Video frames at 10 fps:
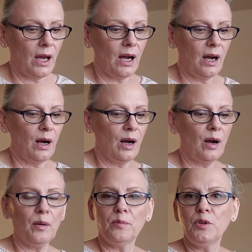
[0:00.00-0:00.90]

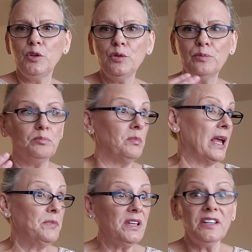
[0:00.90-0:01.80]
New,
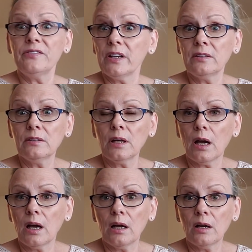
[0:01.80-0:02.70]
maybe even
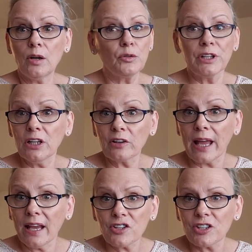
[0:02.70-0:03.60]

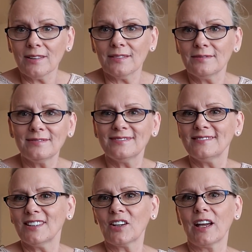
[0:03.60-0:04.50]
relocation.
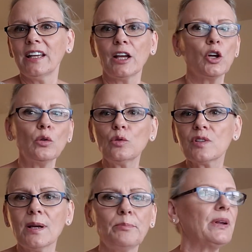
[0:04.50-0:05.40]
Okay, I go to
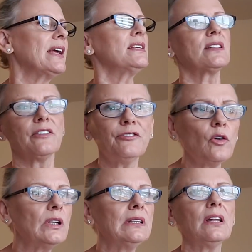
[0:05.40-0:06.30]
some place, I
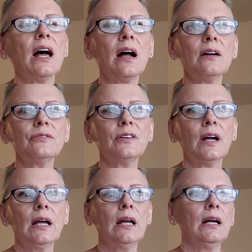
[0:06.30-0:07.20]
fall in love.
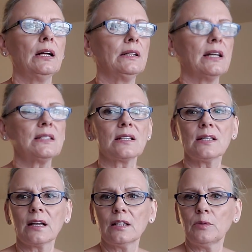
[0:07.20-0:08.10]
That's
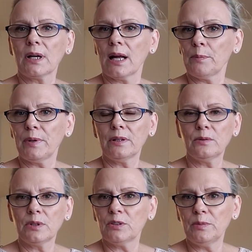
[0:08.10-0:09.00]
exactly what
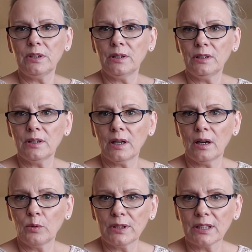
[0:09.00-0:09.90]
happened with me
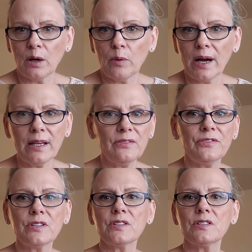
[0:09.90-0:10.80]
with Hawaii.
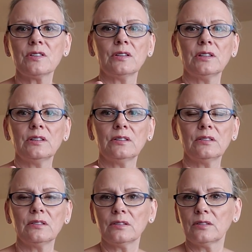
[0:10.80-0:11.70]

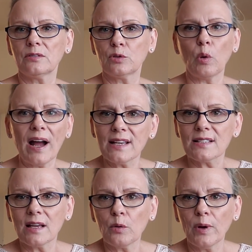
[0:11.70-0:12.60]

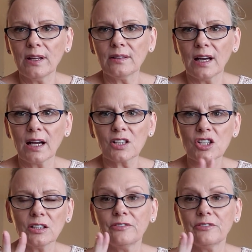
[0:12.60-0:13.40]
Twice I went, actually,